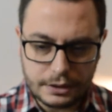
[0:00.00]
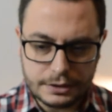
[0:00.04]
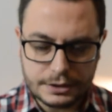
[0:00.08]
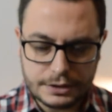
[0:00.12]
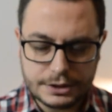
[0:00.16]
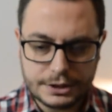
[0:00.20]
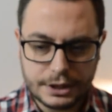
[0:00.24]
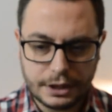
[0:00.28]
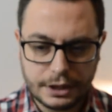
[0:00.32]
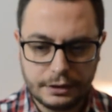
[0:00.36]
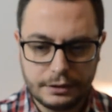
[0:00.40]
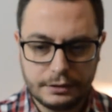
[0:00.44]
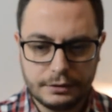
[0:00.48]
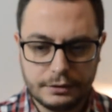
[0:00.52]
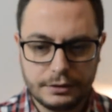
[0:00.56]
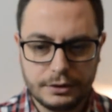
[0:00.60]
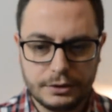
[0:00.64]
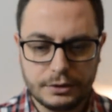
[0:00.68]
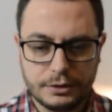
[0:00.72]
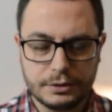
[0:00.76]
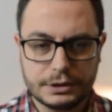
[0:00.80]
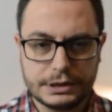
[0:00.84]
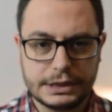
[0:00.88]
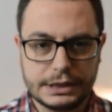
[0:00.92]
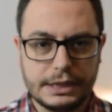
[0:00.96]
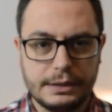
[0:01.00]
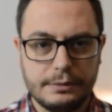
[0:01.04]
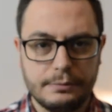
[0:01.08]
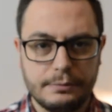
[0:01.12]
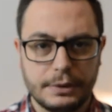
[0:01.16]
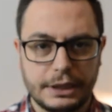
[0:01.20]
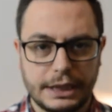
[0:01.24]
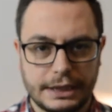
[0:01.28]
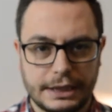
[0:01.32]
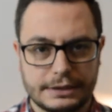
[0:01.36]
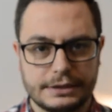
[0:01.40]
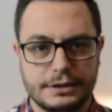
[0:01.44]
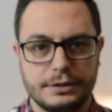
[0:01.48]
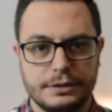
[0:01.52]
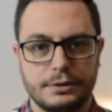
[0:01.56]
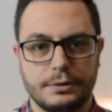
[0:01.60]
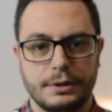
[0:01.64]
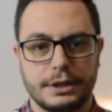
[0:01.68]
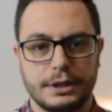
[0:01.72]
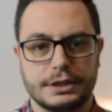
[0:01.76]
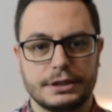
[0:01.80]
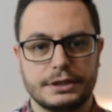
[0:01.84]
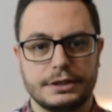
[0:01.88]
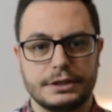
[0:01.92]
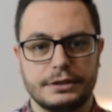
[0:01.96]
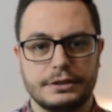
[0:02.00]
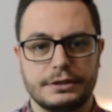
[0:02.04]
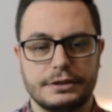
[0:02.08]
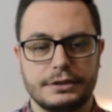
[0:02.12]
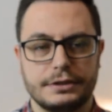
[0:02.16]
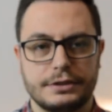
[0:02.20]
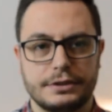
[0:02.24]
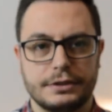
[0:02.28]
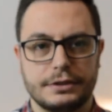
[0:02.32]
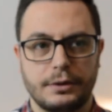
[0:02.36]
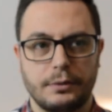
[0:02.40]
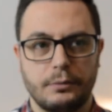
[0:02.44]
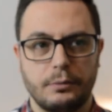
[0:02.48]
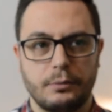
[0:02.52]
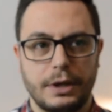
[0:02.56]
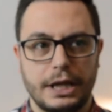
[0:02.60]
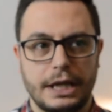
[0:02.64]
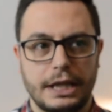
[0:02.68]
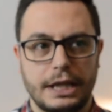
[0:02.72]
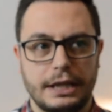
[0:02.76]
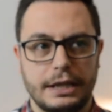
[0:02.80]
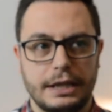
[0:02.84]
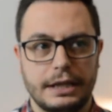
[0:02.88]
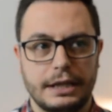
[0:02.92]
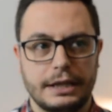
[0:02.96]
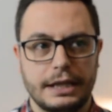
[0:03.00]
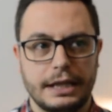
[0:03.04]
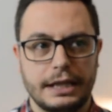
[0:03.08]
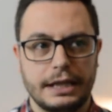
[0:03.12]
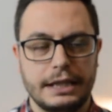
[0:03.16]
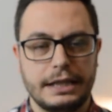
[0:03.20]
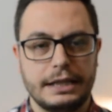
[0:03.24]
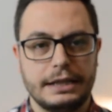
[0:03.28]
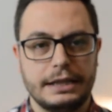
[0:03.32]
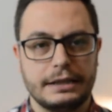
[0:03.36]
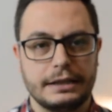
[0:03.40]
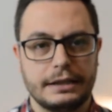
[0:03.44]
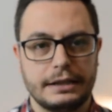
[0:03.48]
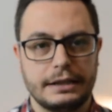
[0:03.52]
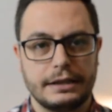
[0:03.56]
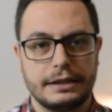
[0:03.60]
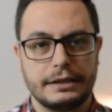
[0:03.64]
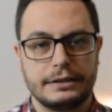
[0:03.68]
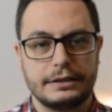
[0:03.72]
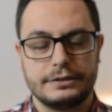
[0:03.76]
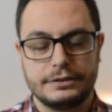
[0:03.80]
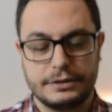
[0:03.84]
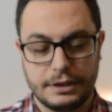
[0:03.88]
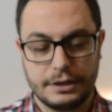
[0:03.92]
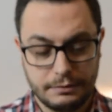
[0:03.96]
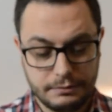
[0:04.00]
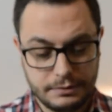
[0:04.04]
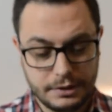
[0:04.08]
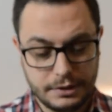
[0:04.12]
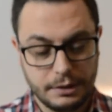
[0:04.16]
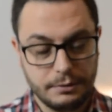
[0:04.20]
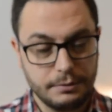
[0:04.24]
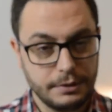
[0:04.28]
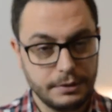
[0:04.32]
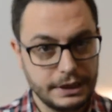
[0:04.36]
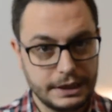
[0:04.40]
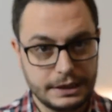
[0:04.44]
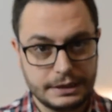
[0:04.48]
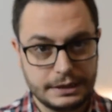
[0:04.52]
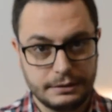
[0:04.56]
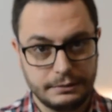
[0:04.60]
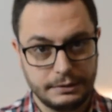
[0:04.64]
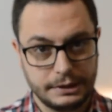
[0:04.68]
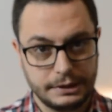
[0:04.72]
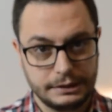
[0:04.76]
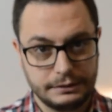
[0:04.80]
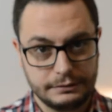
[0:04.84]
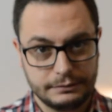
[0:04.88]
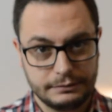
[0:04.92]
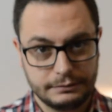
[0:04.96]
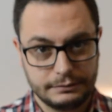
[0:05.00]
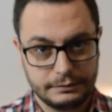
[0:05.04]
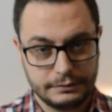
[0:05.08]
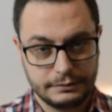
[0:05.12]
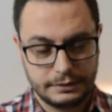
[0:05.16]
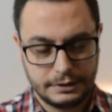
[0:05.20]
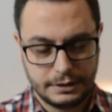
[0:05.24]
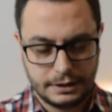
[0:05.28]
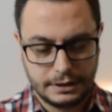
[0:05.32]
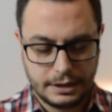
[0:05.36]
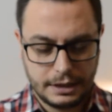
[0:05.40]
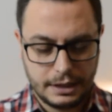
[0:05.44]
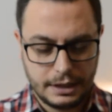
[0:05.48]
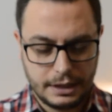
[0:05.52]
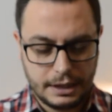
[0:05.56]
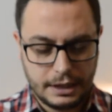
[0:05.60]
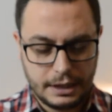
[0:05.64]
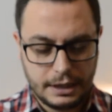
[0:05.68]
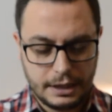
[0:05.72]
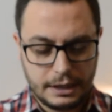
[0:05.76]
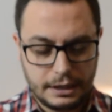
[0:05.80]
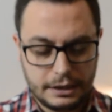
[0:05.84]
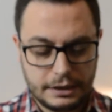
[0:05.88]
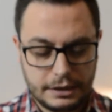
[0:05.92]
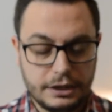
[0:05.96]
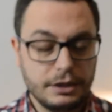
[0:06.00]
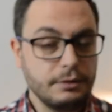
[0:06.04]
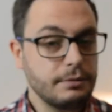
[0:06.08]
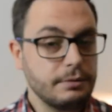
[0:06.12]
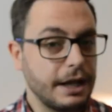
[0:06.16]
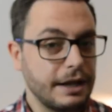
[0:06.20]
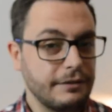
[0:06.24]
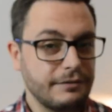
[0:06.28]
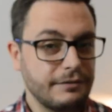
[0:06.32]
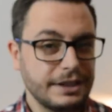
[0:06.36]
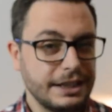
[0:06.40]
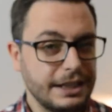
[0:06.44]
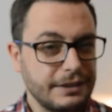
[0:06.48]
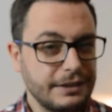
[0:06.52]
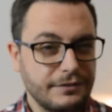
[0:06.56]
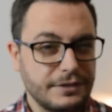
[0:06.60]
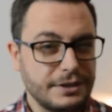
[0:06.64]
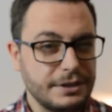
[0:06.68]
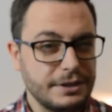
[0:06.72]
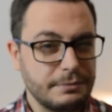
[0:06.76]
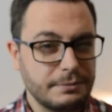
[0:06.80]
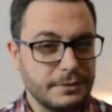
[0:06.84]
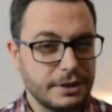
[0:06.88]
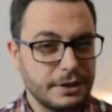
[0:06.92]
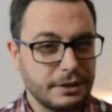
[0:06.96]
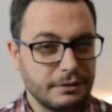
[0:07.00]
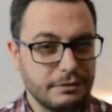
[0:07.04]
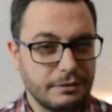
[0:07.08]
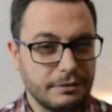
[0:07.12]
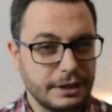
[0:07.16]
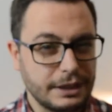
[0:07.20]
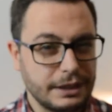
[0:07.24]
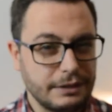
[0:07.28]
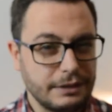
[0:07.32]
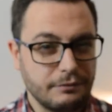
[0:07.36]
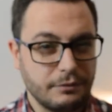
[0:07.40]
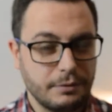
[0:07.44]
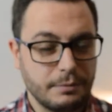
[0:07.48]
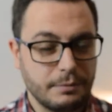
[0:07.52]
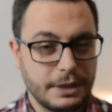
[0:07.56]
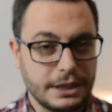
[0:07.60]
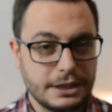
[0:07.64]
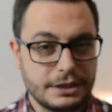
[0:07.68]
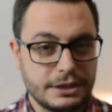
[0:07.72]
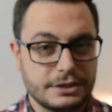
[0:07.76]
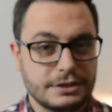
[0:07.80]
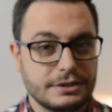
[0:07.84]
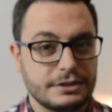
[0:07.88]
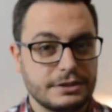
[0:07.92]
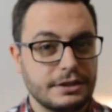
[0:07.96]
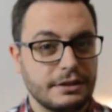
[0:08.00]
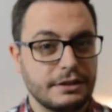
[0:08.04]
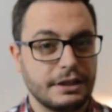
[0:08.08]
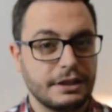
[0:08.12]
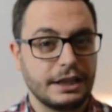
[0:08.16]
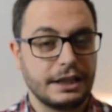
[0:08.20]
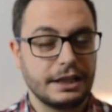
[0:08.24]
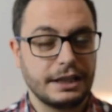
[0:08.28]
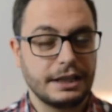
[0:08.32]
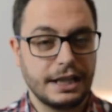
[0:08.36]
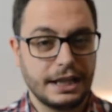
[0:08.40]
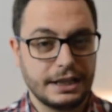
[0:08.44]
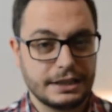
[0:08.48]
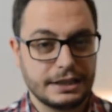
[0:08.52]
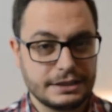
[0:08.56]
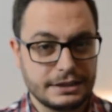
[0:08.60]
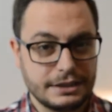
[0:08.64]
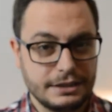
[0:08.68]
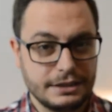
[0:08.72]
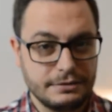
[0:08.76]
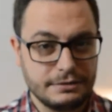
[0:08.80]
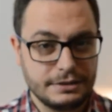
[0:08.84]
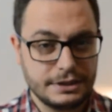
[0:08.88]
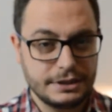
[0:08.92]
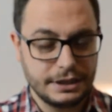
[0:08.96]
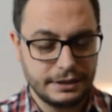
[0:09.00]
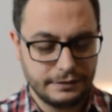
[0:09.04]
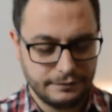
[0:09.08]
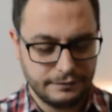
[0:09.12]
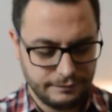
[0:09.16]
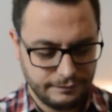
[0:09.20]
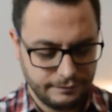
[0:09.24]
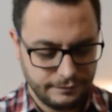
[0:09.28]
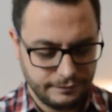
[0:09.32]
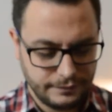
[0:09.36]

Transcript: So your team will ask you questions when they either don't know what they're doing, you haven't given them the correct information so they can execute it,